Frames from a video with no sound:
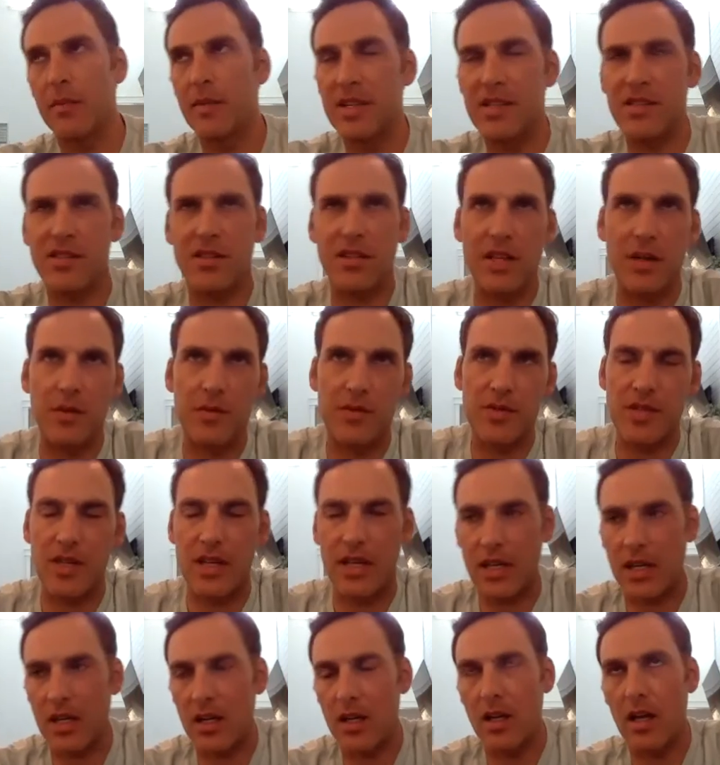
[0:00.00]
basically it was
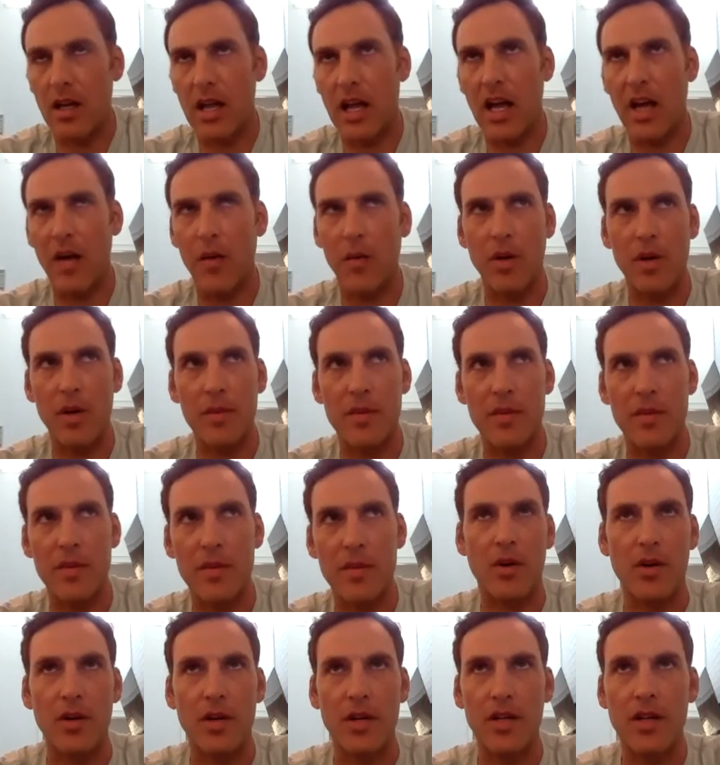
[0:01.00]
like, I don't want to
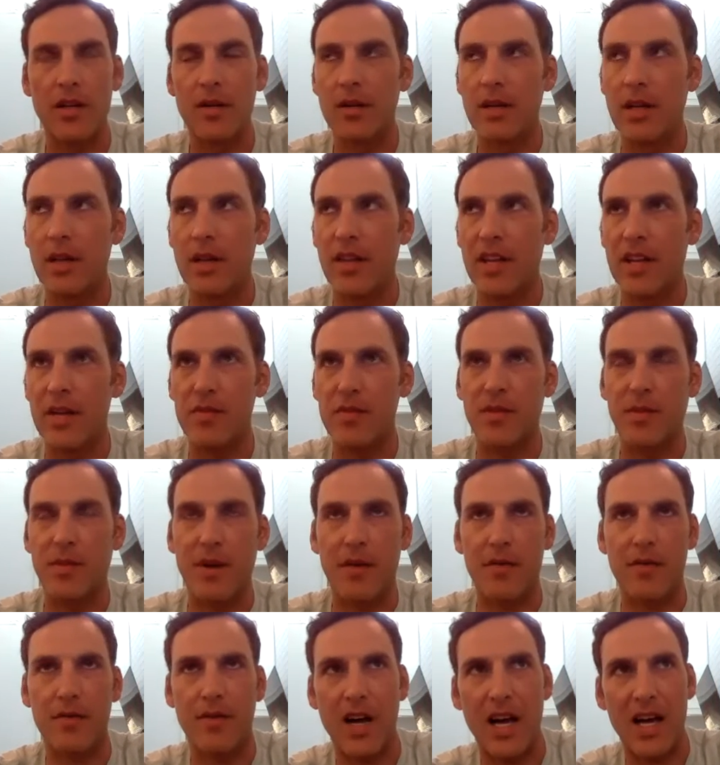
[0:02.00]
misquote it, I think it was
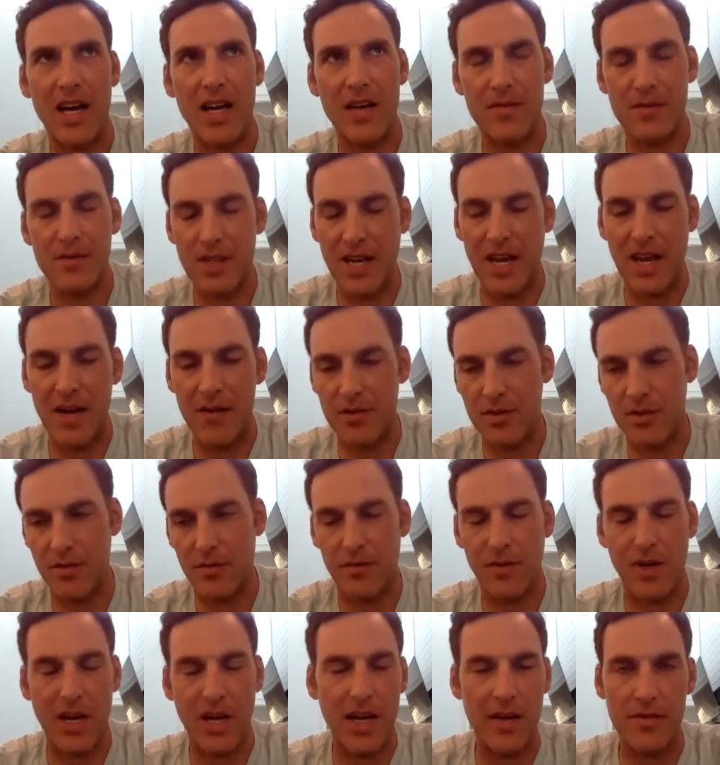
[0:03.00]
about an average
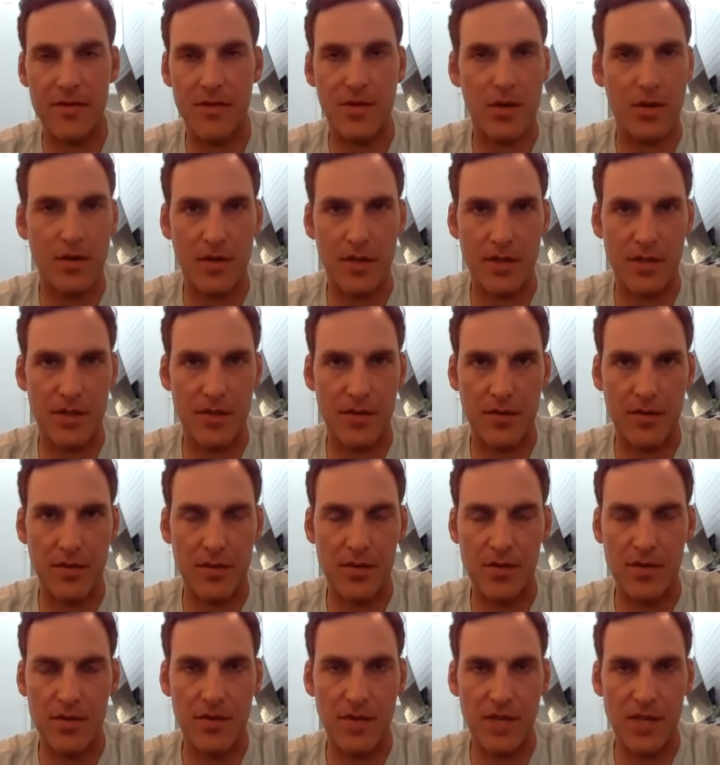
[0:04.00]
of 5 servings of
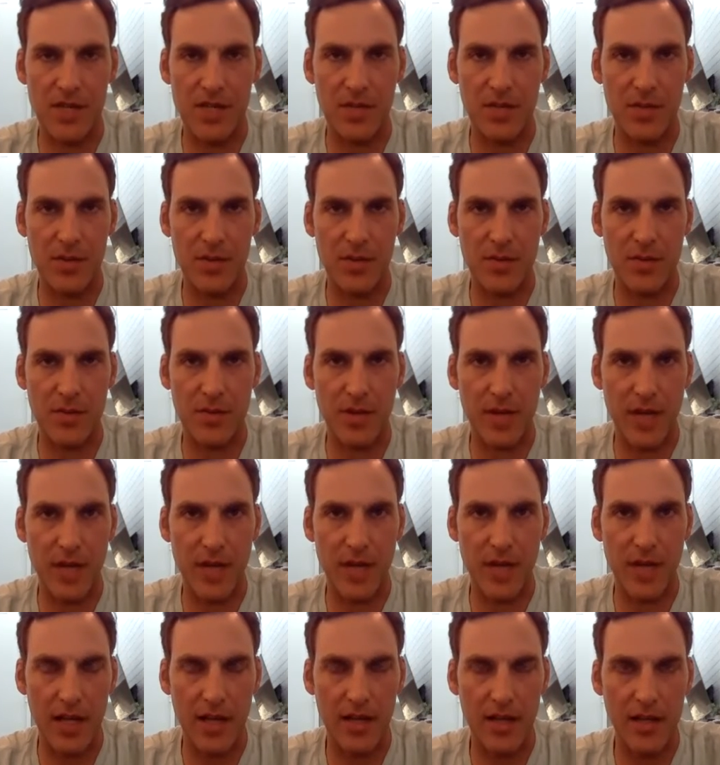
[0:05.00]
fruits and vegetables per
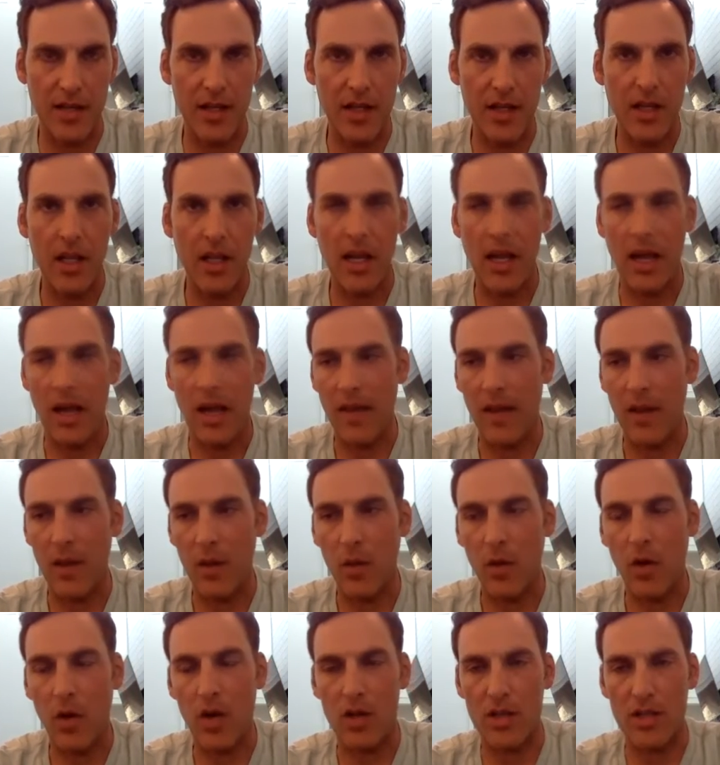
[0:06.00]
day, and they
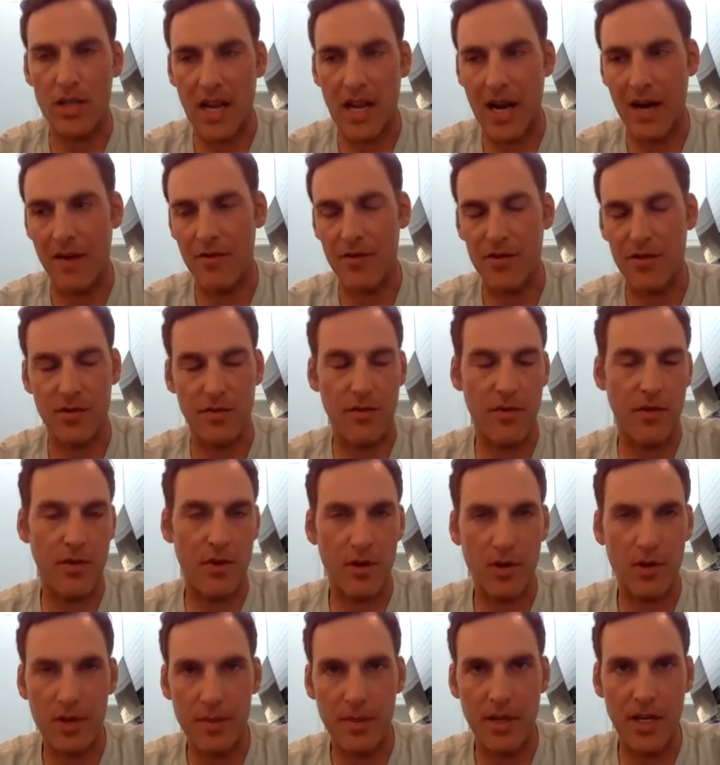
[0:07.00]
walked an average of
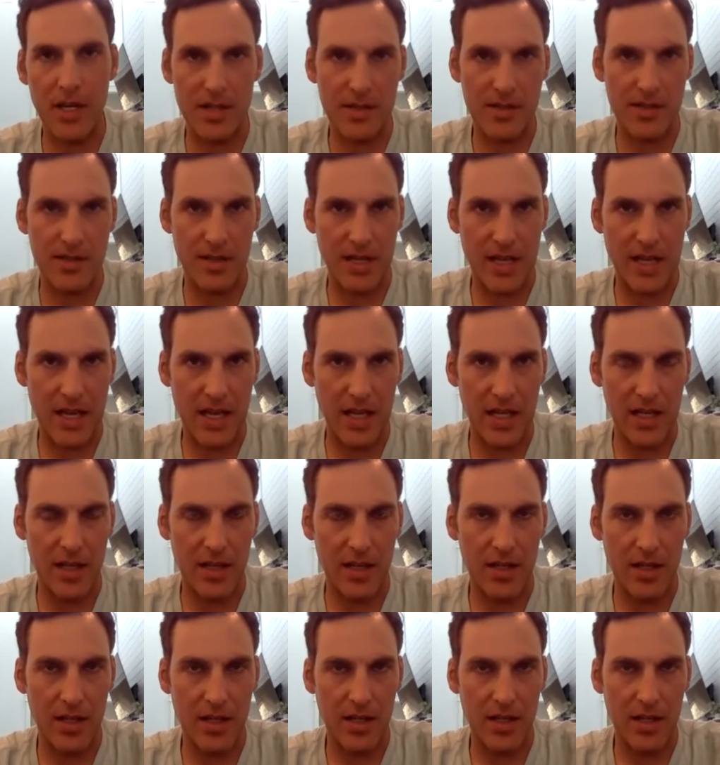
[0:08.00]
30 minutes a
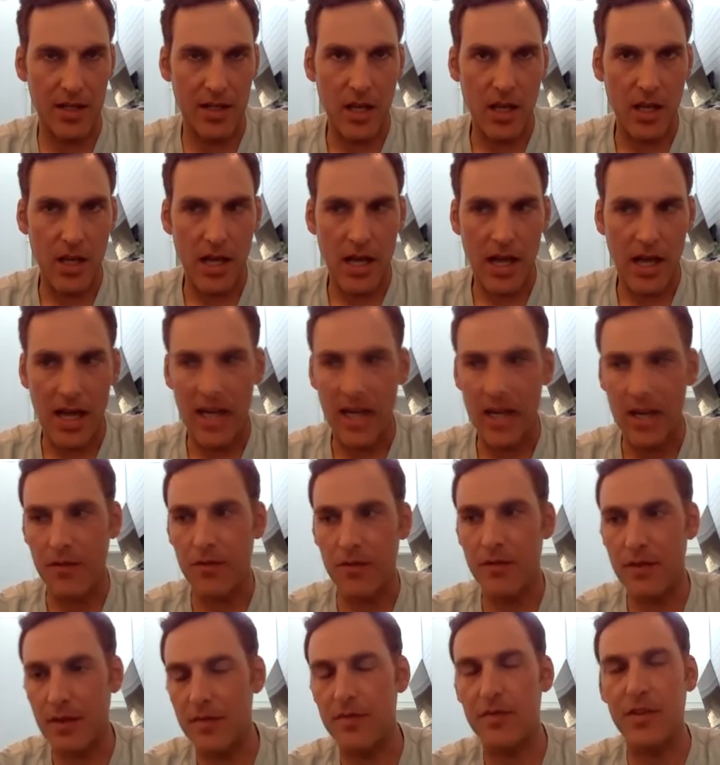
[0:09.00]
day, had a
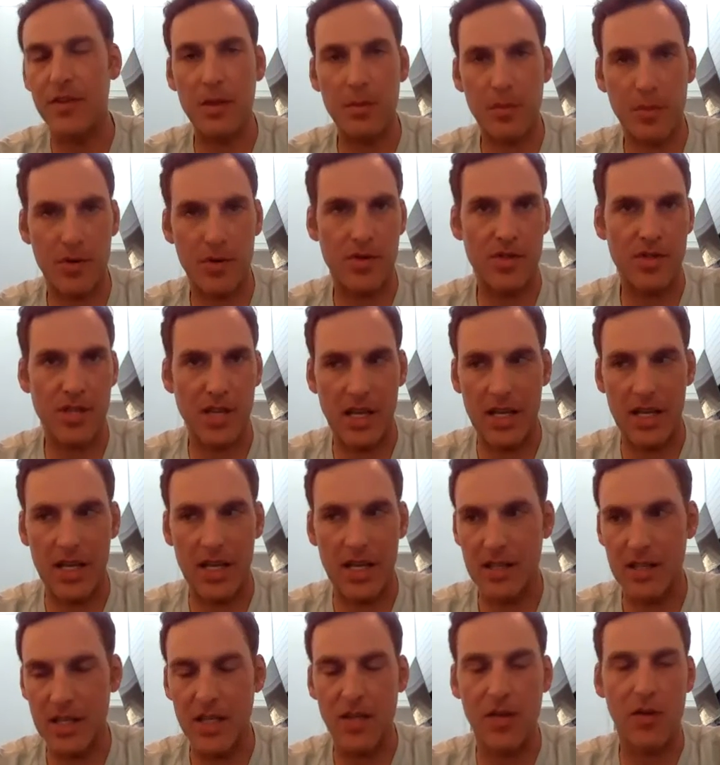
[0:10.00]

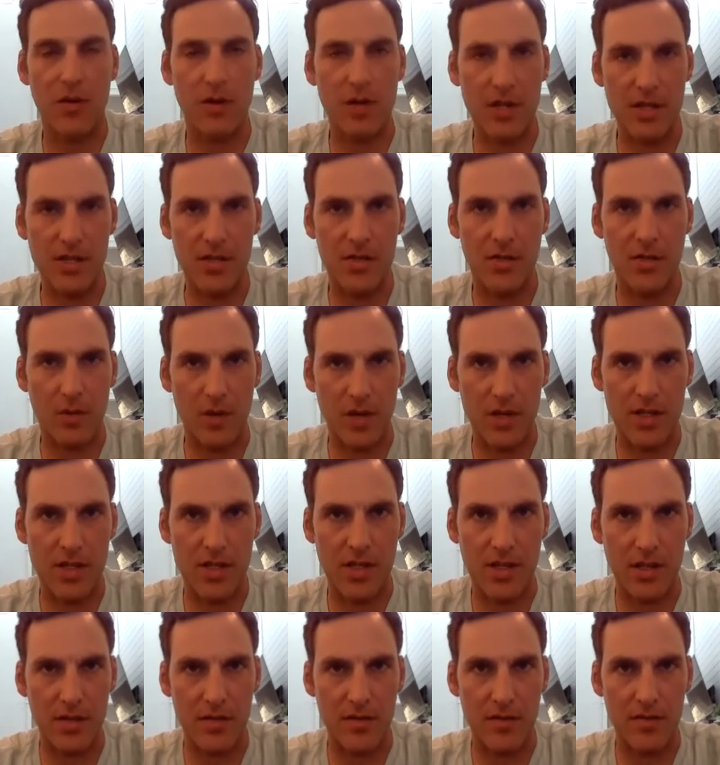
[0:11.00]
50% decreased
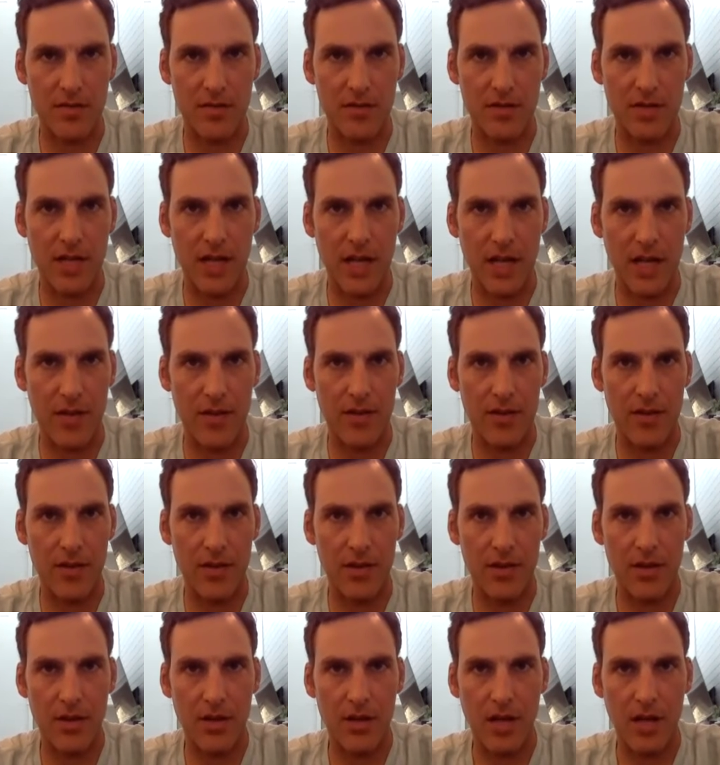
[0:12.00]
risk of death
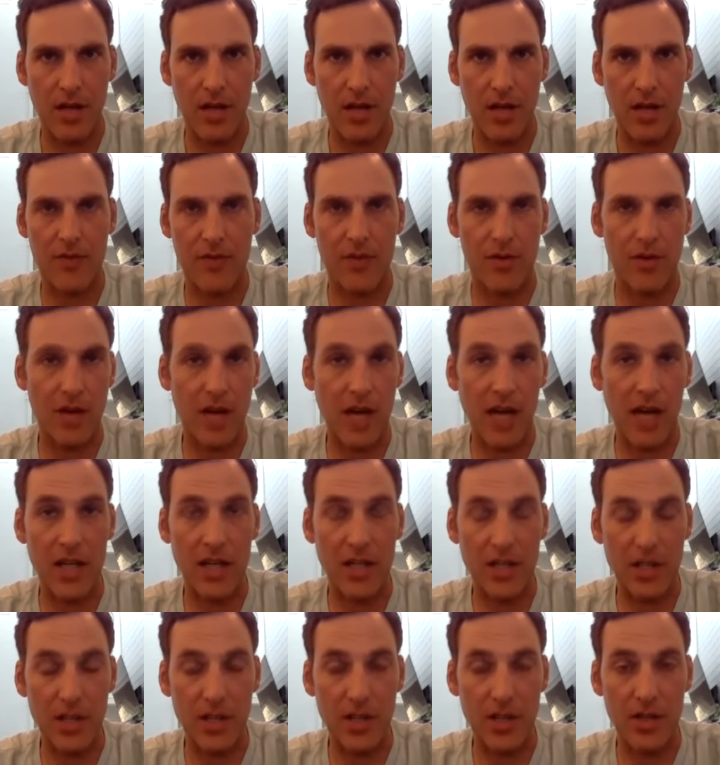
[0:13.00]
after
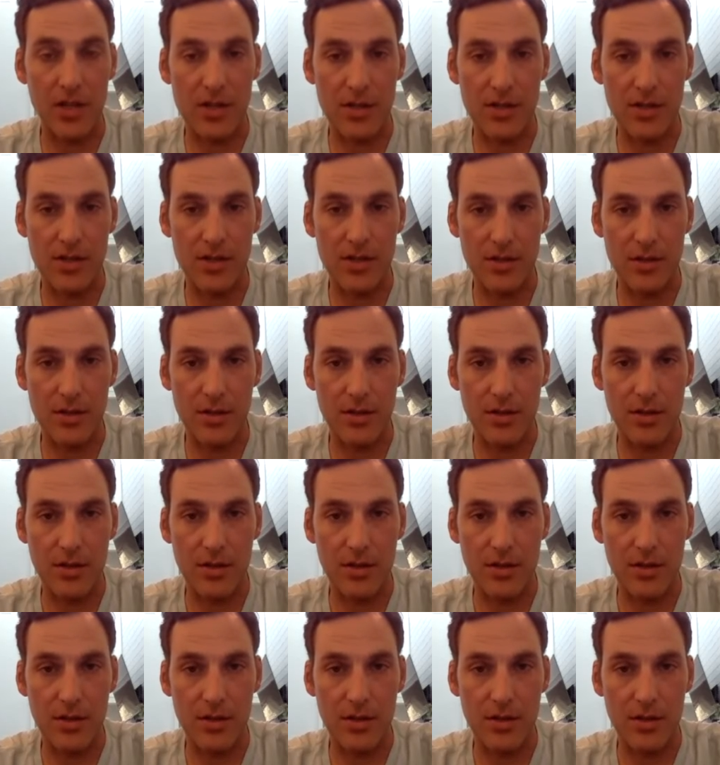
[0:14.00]
9 years.